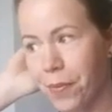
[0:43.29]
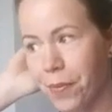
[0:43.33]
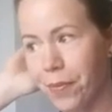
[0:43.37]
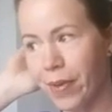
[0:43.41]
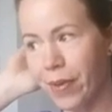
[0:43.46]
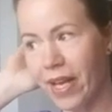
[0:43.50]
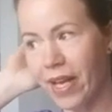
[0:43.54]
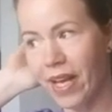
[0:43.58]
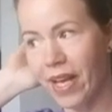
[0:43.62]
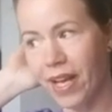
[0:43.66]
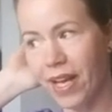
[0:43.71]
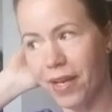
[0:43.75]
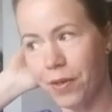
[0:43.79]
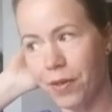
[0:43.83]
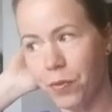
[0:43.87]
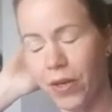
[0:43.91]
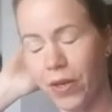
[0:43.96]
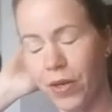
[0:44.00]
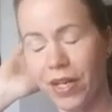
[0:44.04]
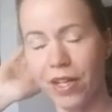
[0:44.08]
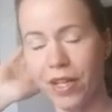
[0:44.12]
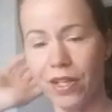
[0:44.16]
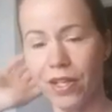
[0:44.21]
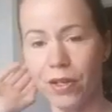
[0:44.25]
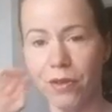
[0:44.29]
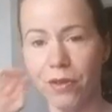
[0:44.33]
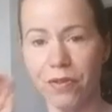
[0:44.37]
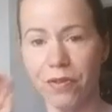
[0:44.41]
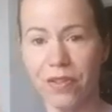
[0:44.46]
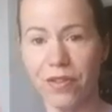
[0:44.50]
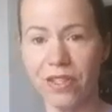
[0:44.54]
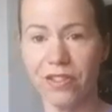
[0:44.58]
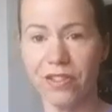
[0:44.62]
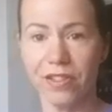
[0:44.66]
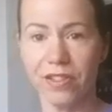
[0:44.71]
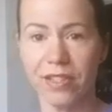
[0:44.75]
but one of the new
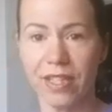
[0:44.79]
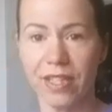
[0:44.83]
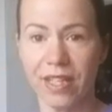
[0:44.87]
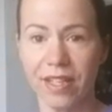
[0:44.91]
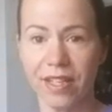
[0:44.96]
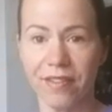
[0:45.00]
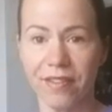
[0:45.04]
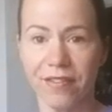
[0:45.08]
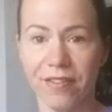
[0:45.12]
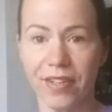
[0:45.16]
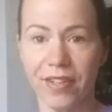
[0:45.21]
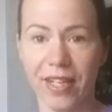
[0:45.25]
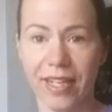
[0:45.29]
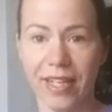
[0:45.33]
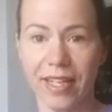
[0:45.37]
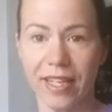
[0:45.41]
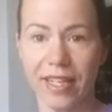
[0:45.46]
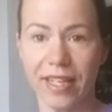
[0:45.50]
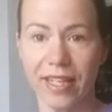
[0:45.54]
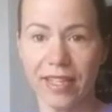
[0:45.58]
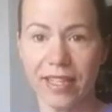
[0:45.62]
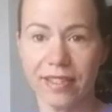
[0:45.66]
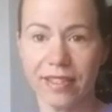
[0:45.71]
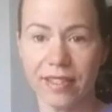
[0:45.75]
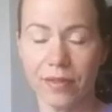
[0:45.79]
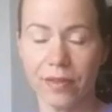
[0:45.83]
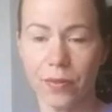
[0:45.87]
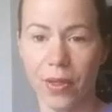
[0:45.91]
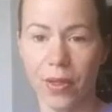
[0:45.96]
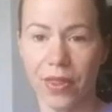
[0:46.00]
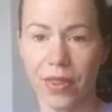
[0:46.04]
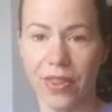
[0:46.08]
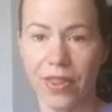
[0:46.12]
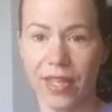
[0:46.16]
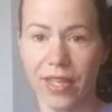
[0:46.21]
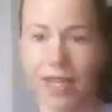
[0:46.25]
features that they've done is
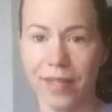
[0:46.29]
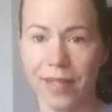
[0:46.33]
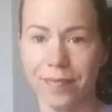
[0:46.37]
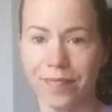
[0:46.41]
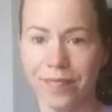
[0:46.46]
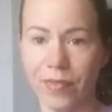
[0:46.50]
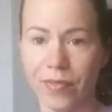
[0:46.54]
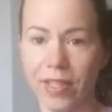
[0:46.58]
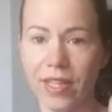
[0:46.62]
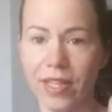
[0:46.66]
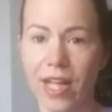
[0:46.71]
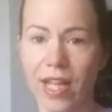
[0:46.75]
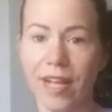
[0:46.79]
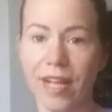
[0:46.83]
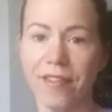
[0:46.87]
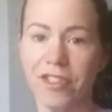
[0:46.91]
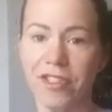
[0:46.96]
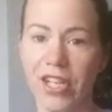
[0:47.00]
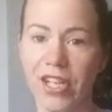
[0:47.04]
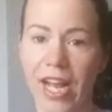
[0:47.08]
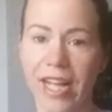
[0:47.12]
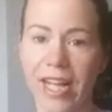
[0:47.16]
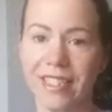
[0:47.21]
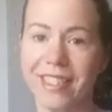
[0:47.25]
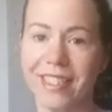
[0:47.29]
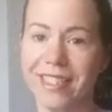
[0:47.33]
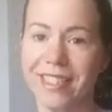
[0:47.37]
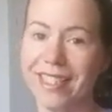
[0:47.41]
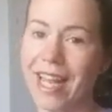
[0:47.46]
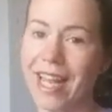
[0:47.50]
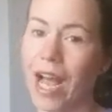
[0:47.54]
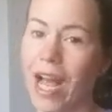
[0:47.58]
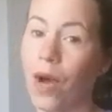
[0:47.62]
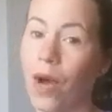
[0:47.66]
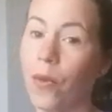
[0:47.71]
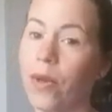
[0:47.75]
with live chats is
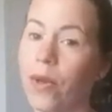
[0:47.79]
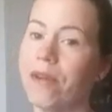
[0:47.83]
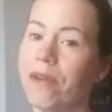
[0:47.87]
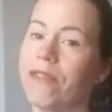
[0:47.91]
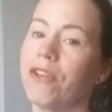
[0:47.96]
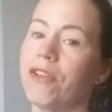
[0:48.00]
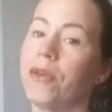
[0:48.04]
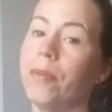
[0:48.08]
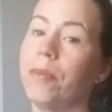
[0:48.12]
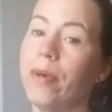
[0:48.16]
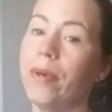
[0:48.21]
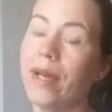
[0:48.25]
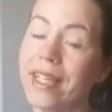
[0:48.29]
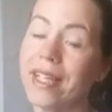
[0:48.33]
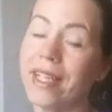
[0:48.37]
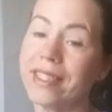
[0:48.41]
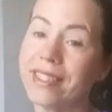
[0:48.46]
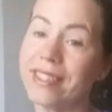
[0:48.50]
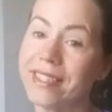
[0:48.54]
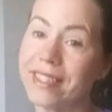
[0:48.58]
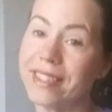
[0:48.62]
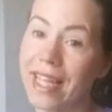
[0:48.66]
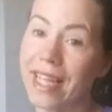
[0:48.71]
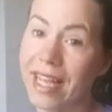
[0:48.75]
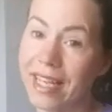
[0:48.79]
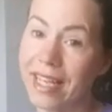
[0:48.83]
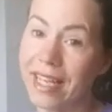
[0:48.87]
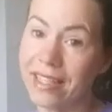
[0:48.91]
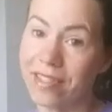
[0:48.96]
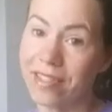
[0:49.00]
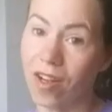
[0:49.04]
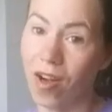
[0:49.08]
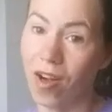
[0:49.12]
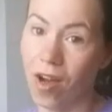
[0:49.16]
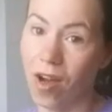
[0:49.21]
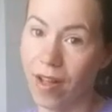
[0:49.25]
now whatever you put
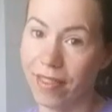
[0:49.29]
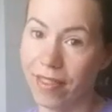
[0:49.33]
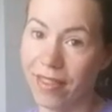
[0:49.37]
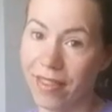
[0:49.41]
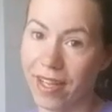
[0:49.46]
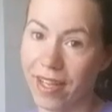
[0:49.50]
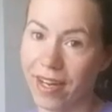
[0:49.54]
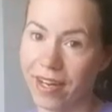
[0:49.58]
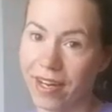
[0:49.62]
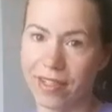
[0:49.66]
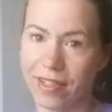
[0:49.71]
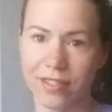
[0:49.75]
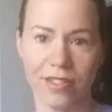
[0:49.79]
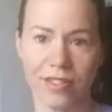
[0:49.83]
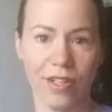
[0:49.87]
stays on there.